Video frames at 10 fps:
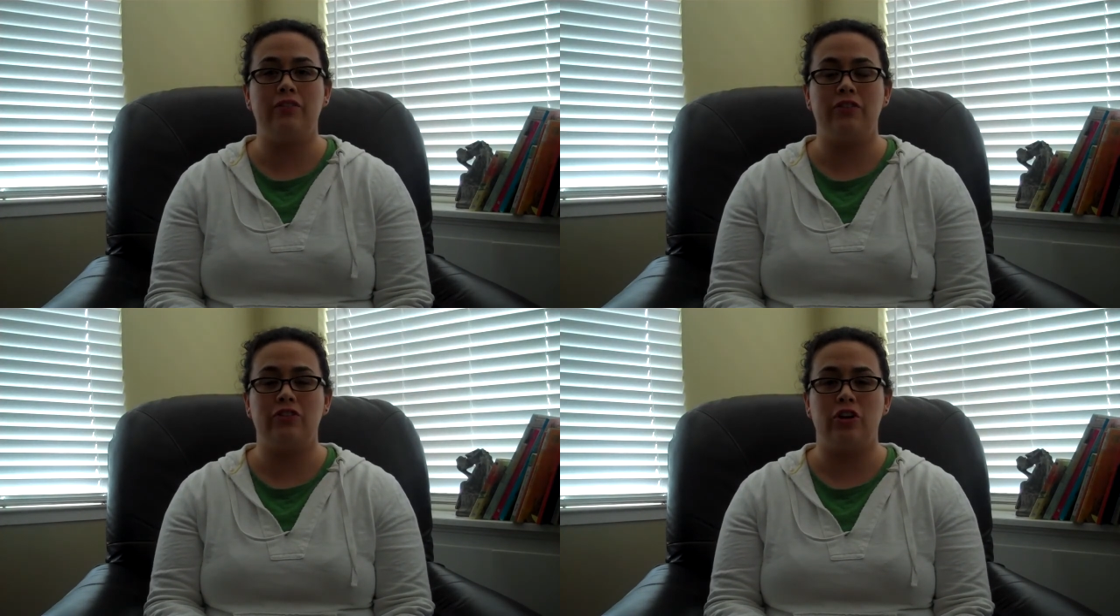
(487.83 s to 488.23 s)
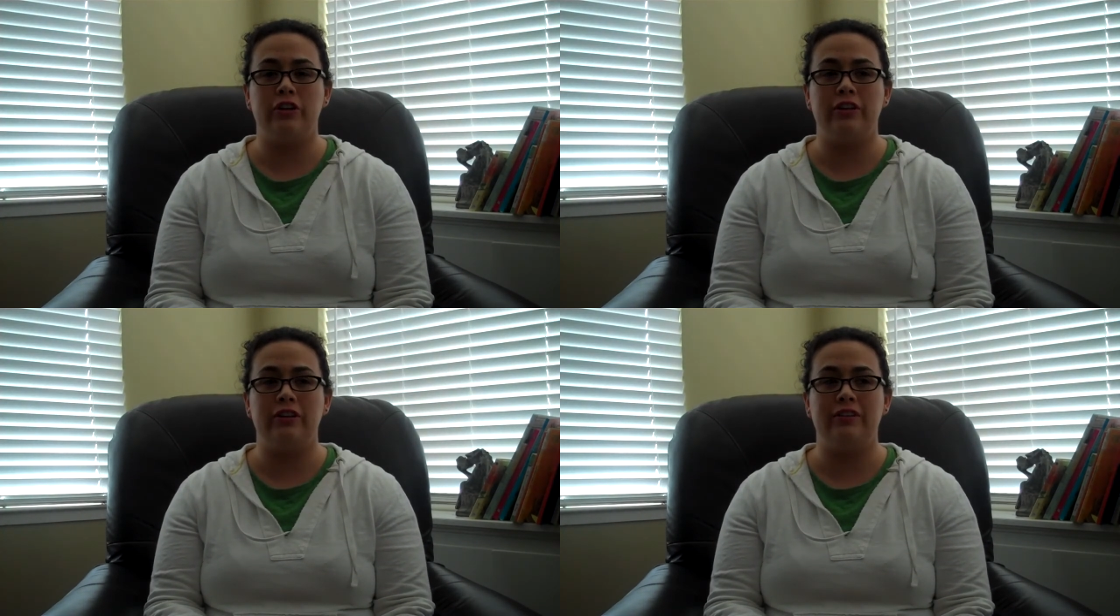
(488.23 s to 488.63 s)

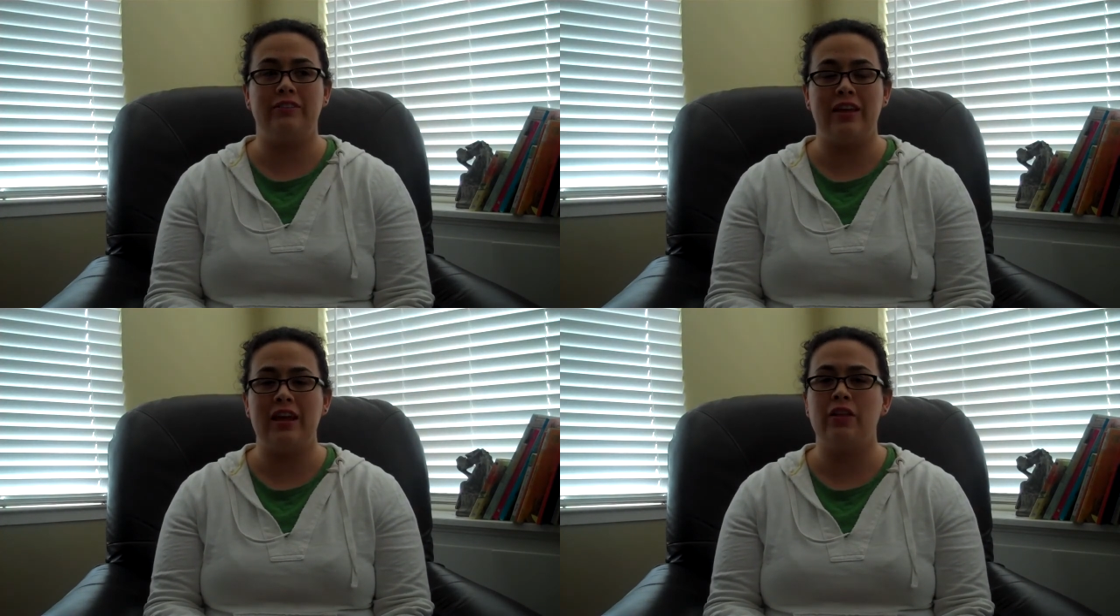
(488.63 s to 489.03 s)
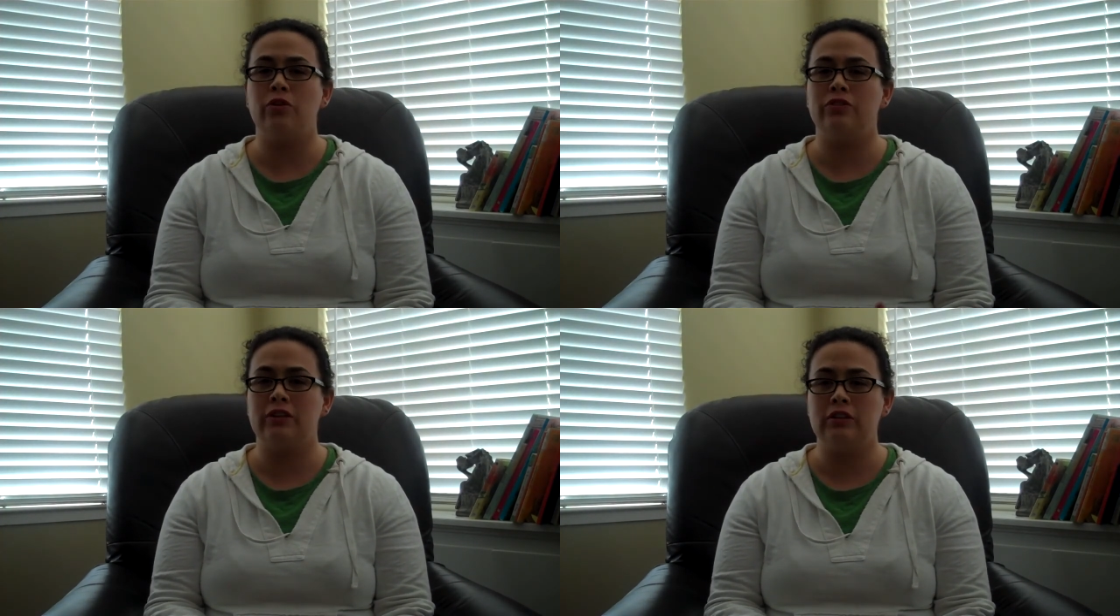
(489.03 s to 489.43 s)
started saying
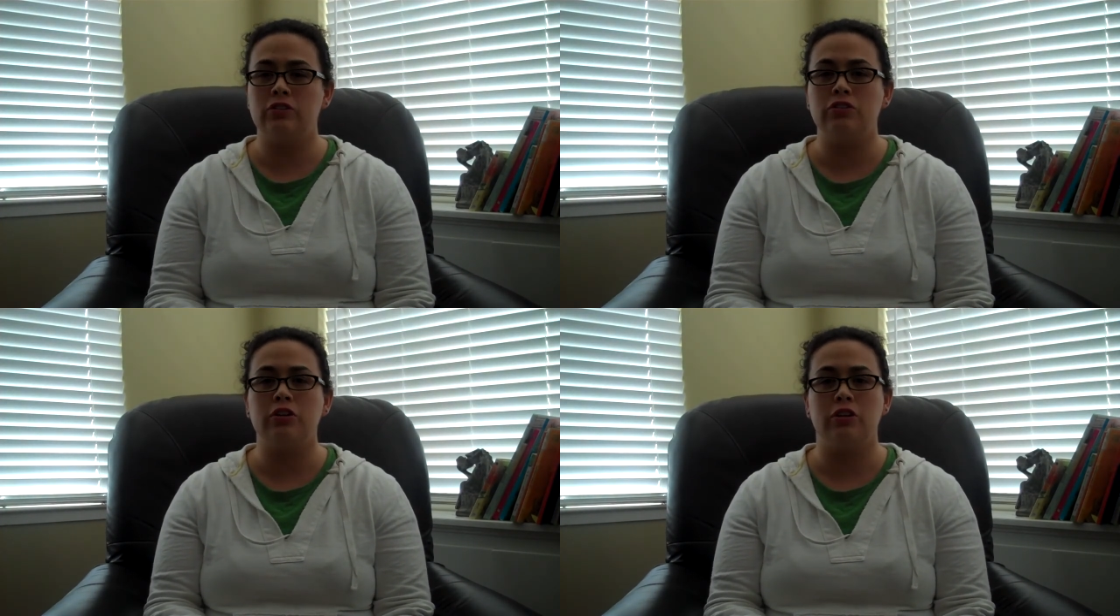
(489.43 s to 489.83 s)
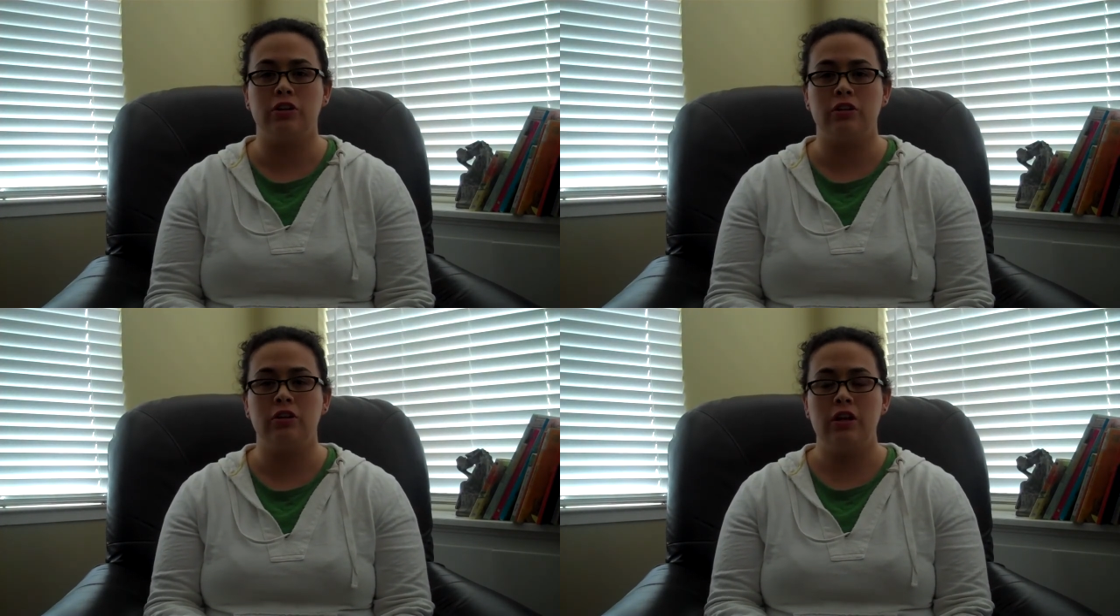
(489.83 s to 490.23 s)
those things to
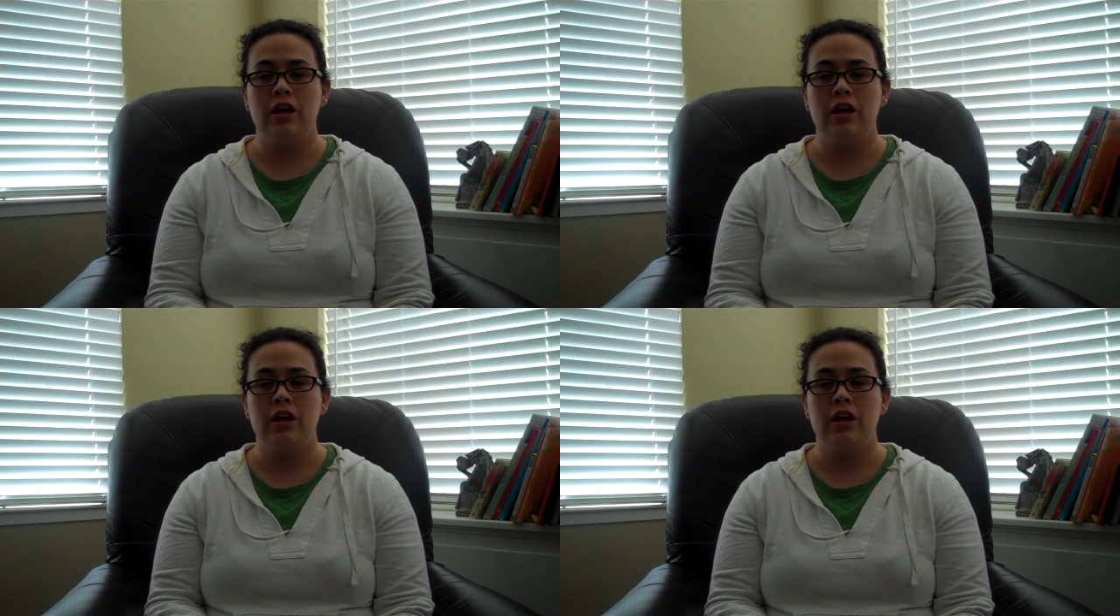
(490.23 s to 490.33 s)
her,